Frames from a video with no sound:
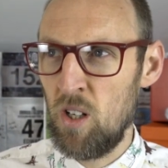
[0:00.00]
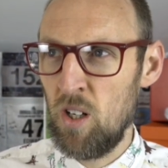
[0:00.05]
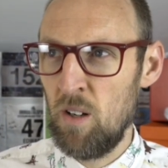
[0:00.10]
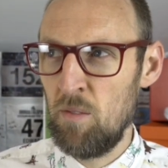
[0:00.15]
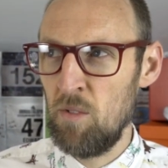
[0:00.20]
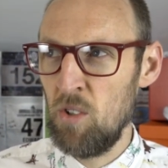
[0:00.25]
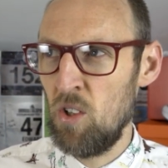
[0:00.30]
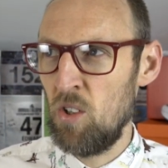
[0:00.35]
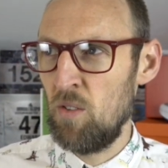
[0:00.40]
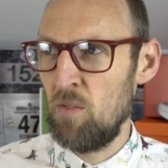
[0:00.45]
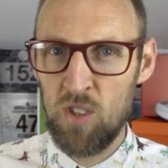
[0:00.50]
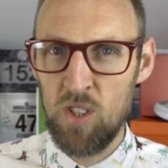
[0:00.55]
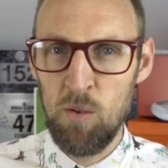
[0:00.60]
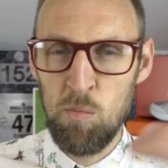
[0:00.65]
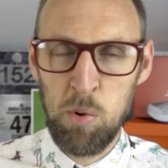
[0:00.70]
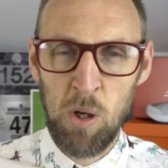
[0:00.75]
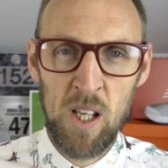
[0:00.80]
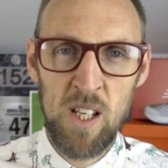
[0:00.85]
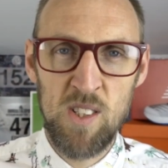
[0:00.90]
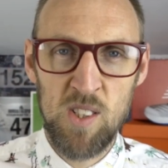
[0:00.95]
I'm not
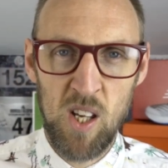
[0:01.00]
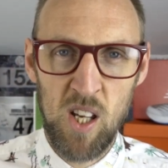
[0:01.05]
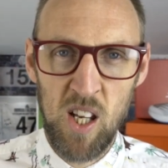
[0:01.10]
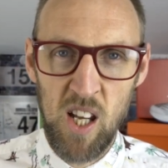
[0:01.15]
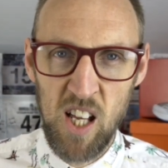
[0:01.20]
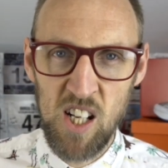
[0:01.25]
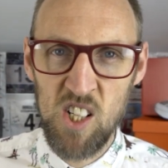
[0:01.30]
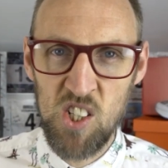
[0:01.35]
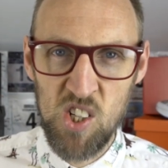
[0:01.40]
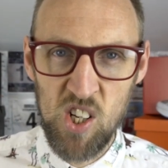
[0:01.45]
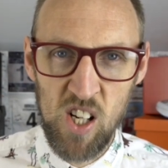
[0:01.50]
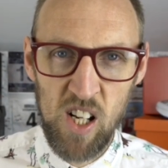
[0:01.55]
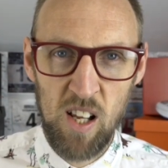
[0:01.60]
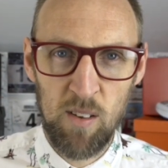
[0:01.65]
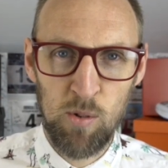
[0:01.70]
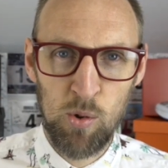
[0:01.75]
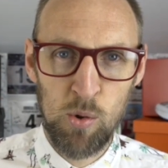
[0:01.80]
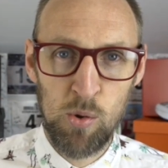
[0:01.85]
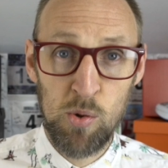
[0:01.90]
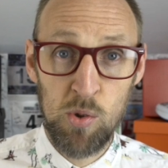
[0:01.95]
depleting energy
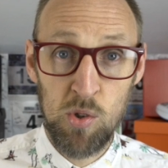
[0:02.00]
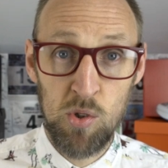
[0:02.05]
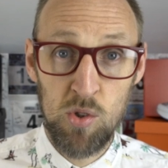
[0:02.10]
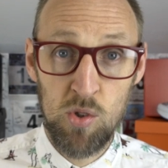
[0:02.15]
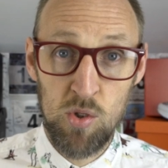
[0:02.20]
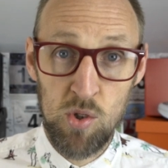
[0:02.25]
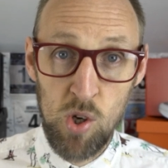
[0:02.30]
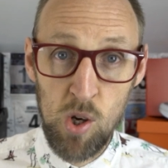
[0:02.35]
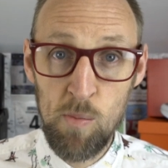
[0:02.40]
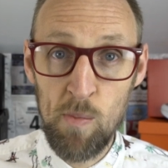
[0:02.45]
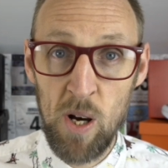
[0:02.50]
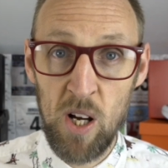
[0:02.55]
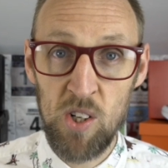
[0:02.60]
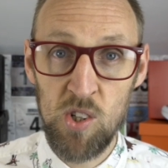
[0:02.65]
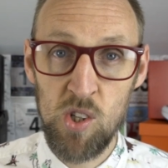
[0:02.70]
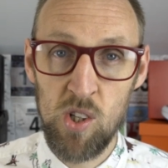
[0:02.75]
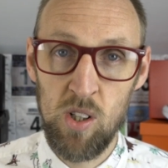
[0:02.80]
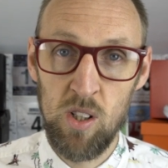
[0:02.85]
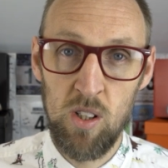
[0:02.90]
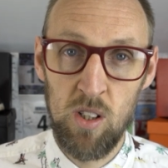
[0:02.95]
levels too
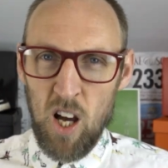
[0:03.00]
much.